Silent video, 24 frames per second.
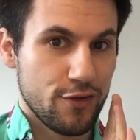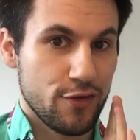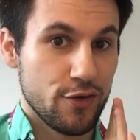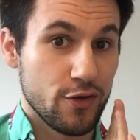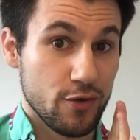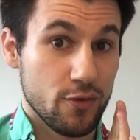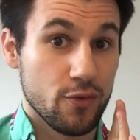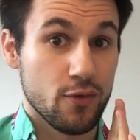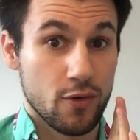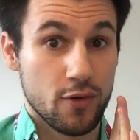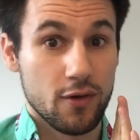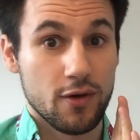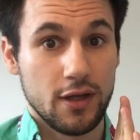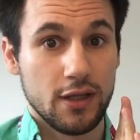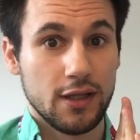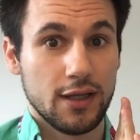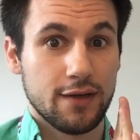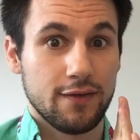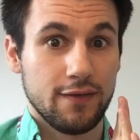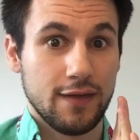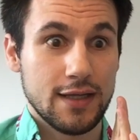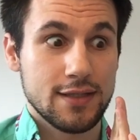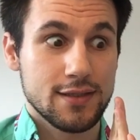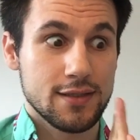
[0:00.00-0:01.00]
There were a
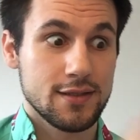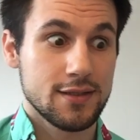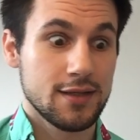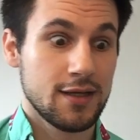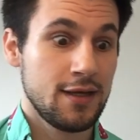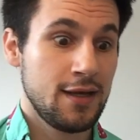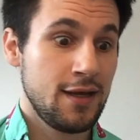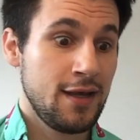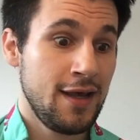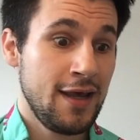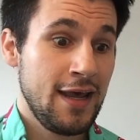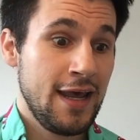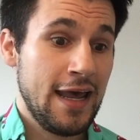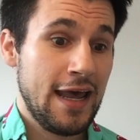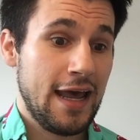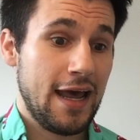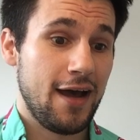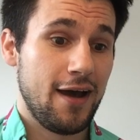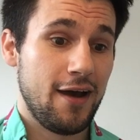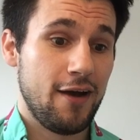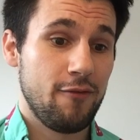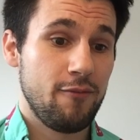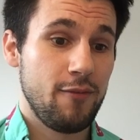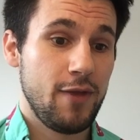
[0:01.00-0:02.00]
lot of lessons.
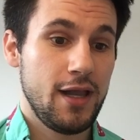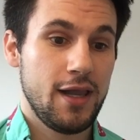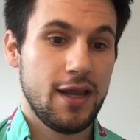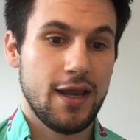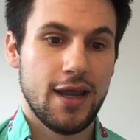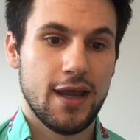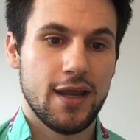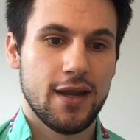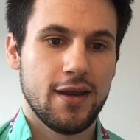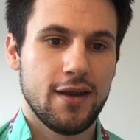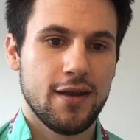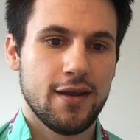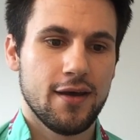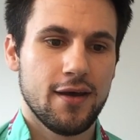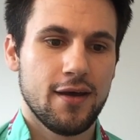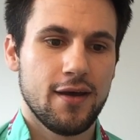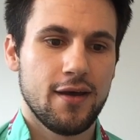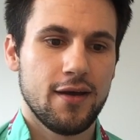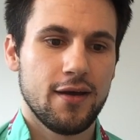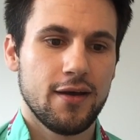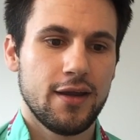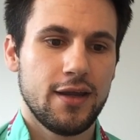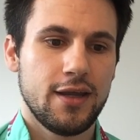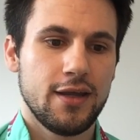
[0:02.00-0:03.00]
And
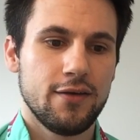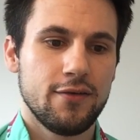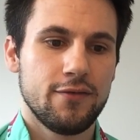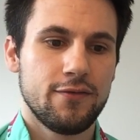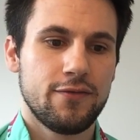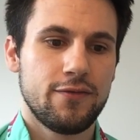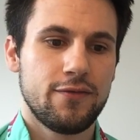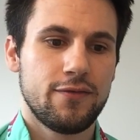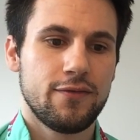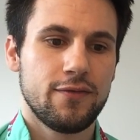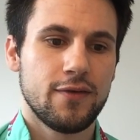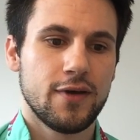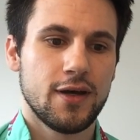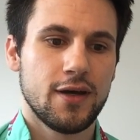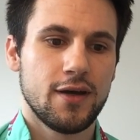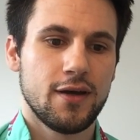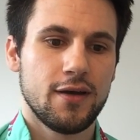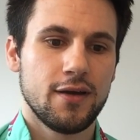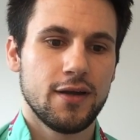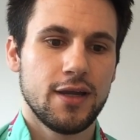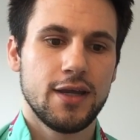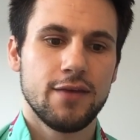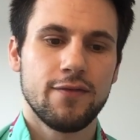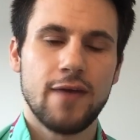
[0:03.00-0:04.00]
give
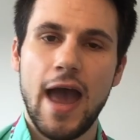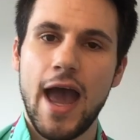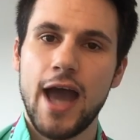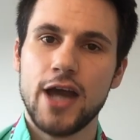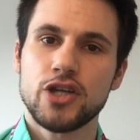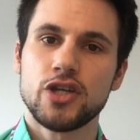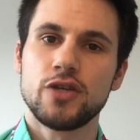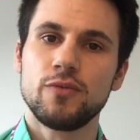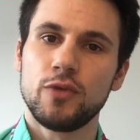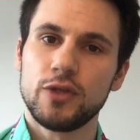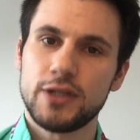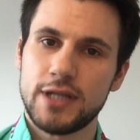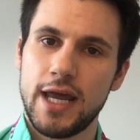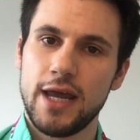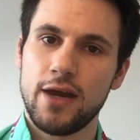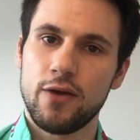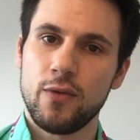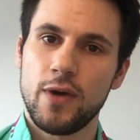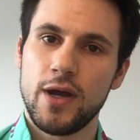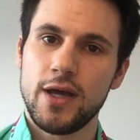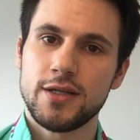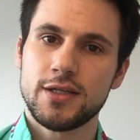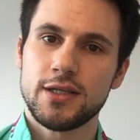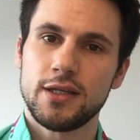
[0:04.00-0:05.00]
actionable
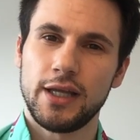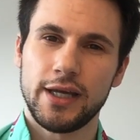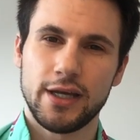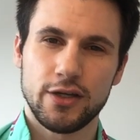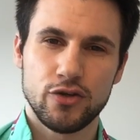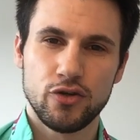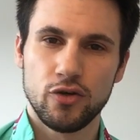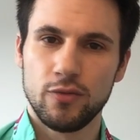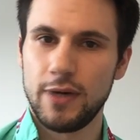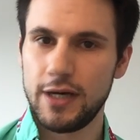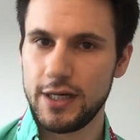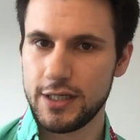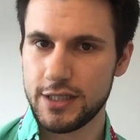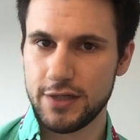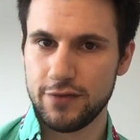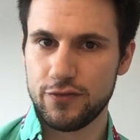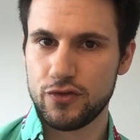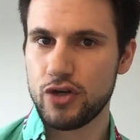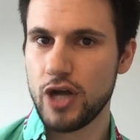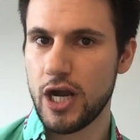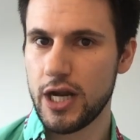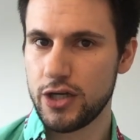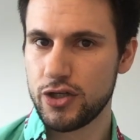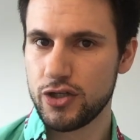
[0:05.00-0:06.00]
takeaways, like a toolbox of
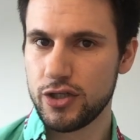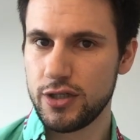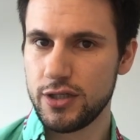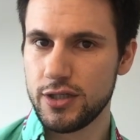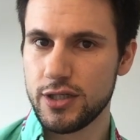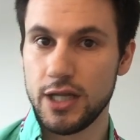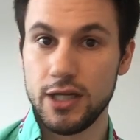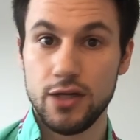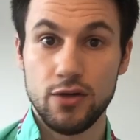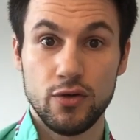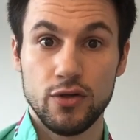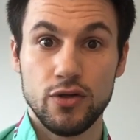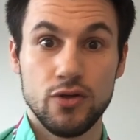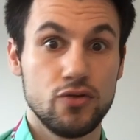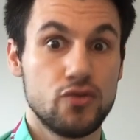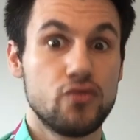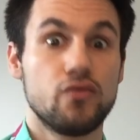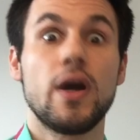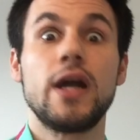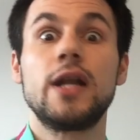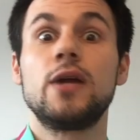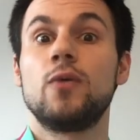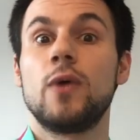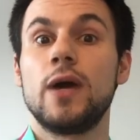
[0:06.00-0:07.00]
strategies that you can use
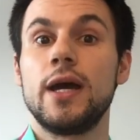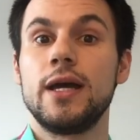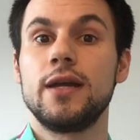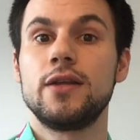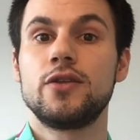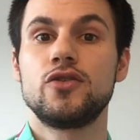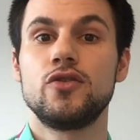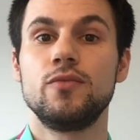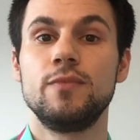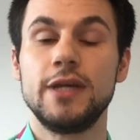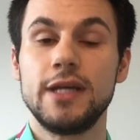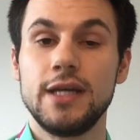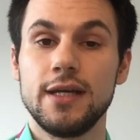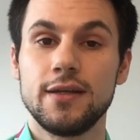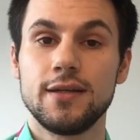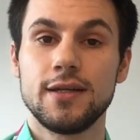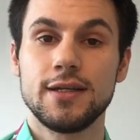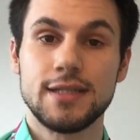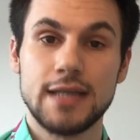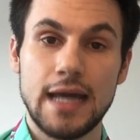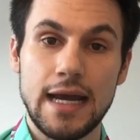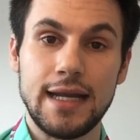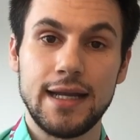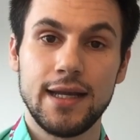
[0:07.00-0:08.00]
right away to begin
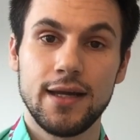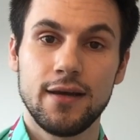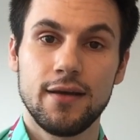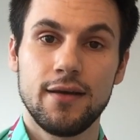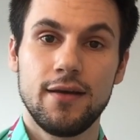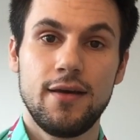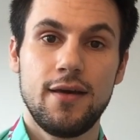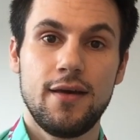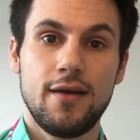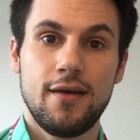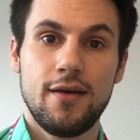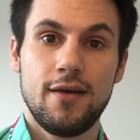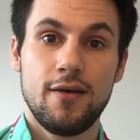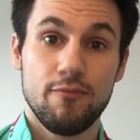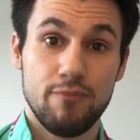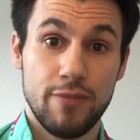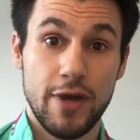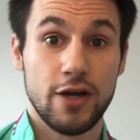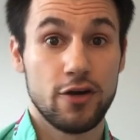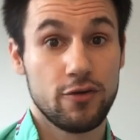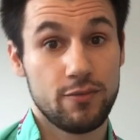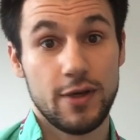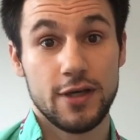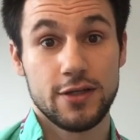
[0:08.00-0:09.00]
designing
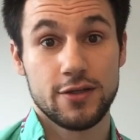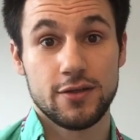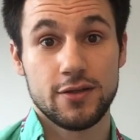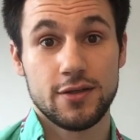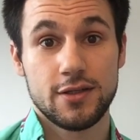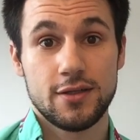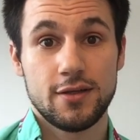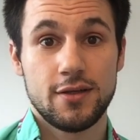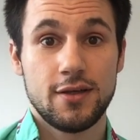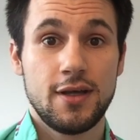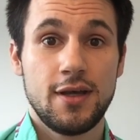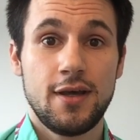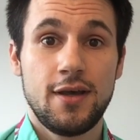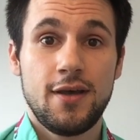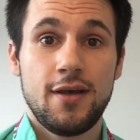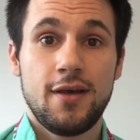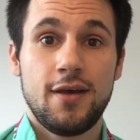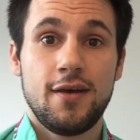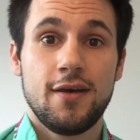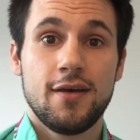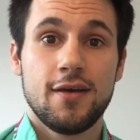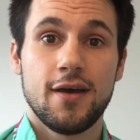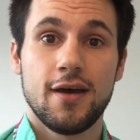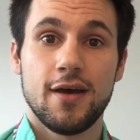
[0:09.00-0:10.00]
better puzzles.
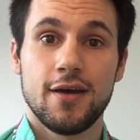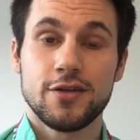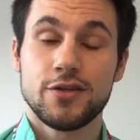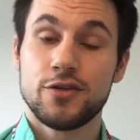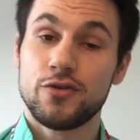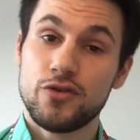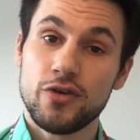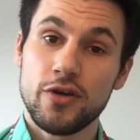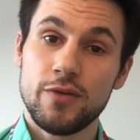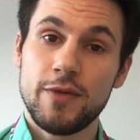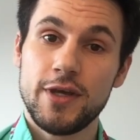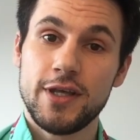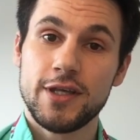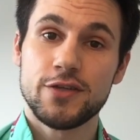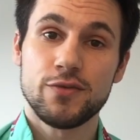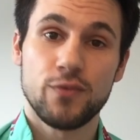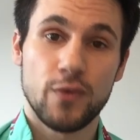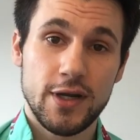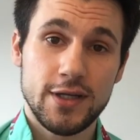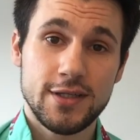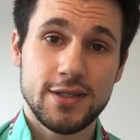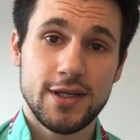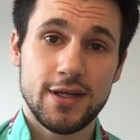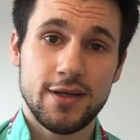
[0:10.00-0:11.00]
So join me this
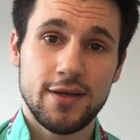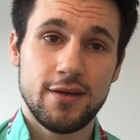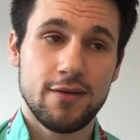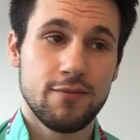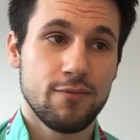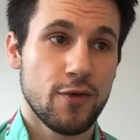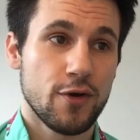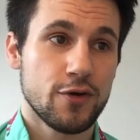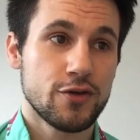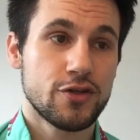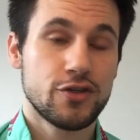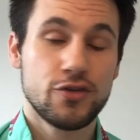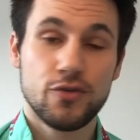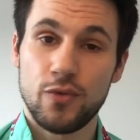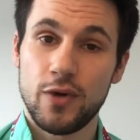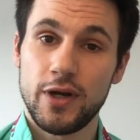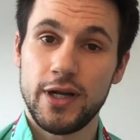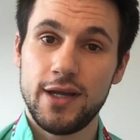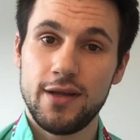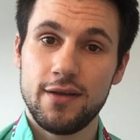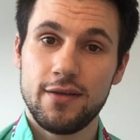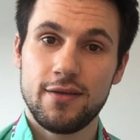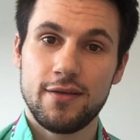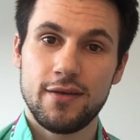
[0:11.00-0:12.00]
Wednesday, March
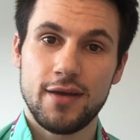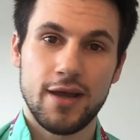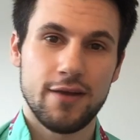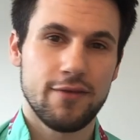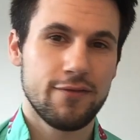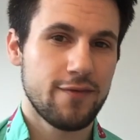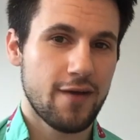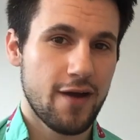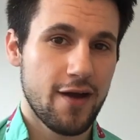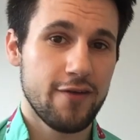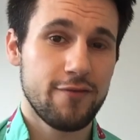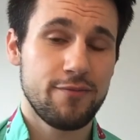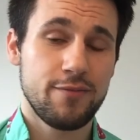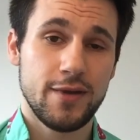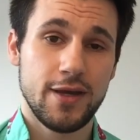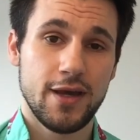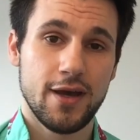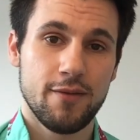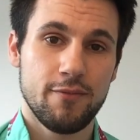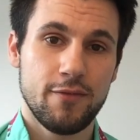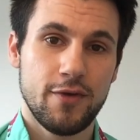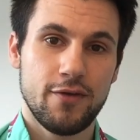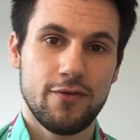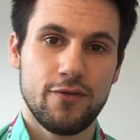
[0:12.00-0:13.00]
20th at 5
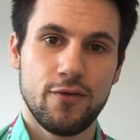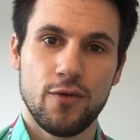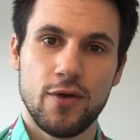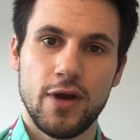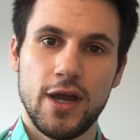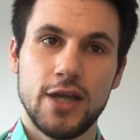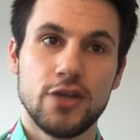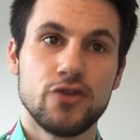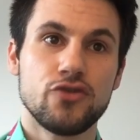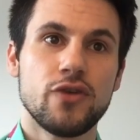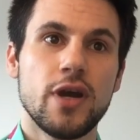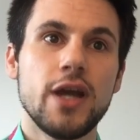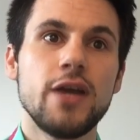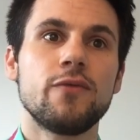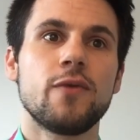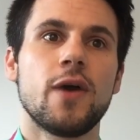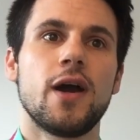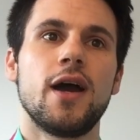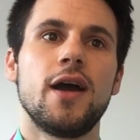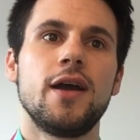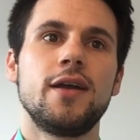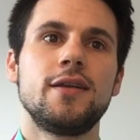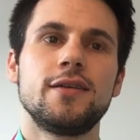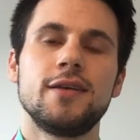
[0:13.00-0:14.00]
p.m. for a train
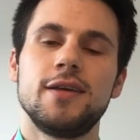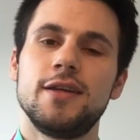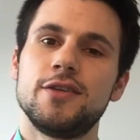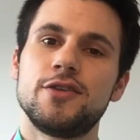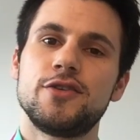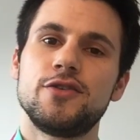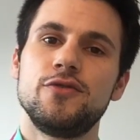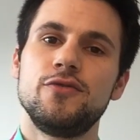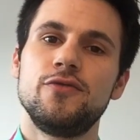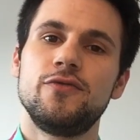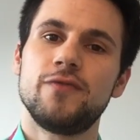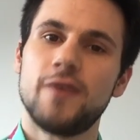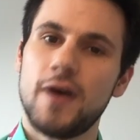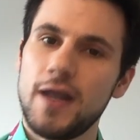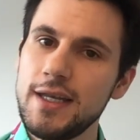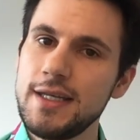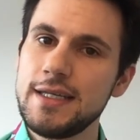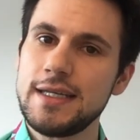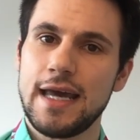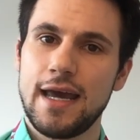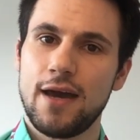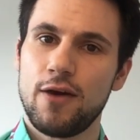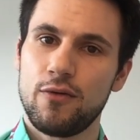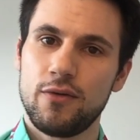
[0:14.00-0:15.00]
ride into
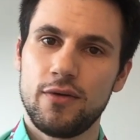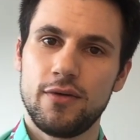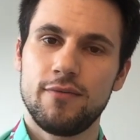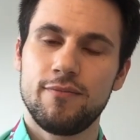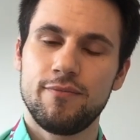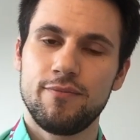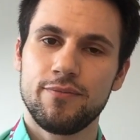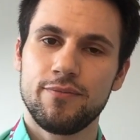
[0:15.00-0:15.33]
Funtown.